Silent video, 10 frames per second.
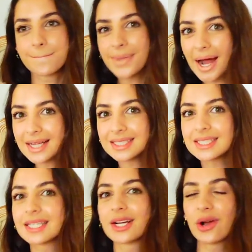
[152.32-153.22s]
but
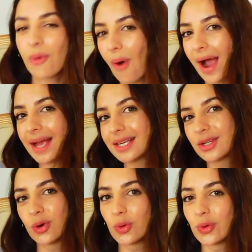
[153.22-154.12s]
quite
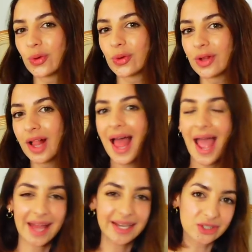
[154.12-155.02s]
cool
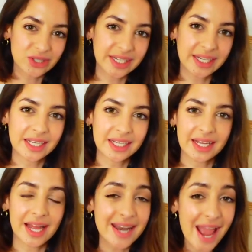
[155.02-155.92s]
and interesting
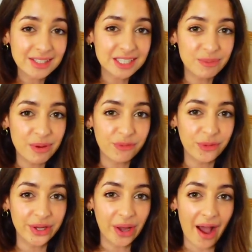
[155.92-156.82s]
announcement
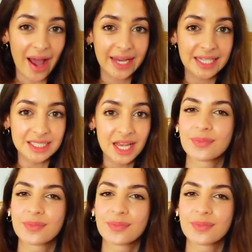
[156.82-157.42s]
for you guys.